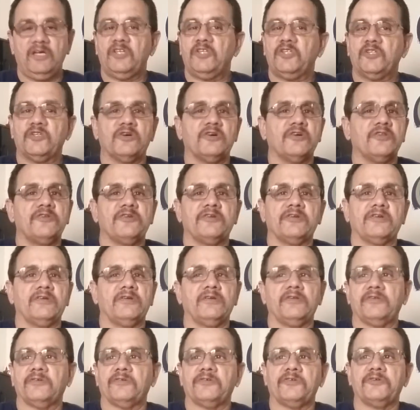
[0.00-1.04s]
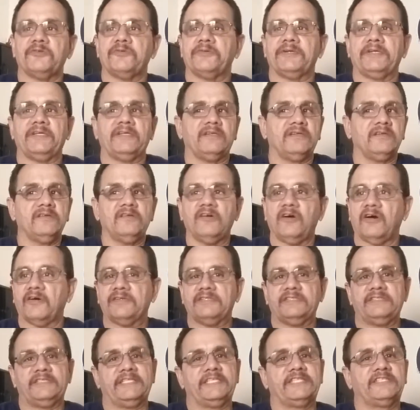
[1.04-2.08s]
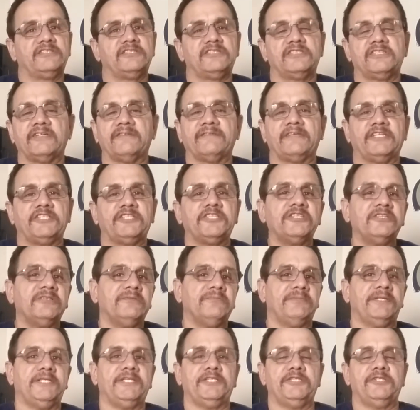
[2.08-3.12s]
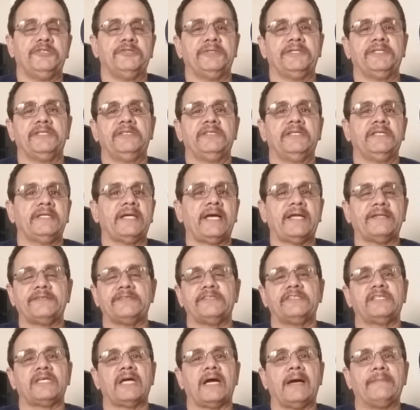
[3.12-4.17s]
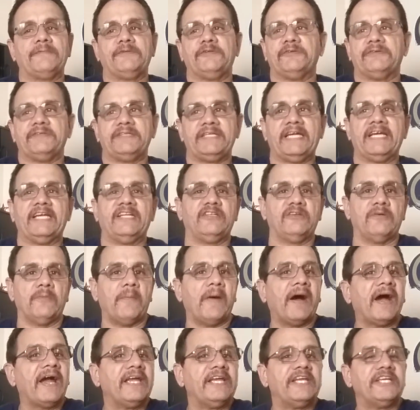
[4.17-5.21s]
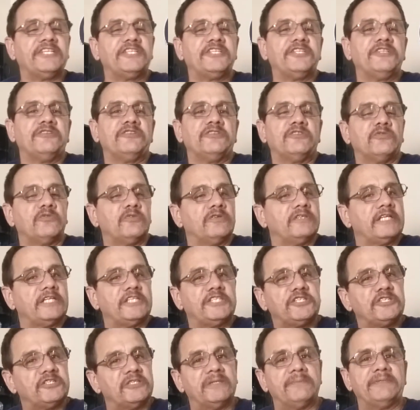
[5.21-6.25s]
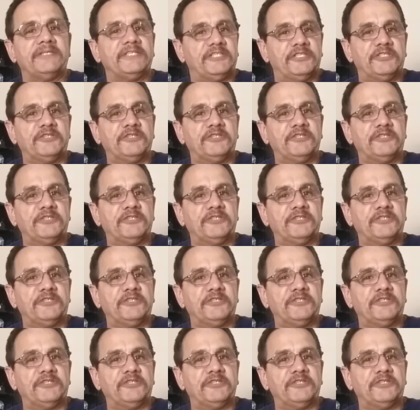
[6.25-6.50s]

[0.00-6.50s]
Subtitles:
You know, they're doing all this extra stuff that shouldn't be doing. They have to stop to attend to my issues, what they shouldn't be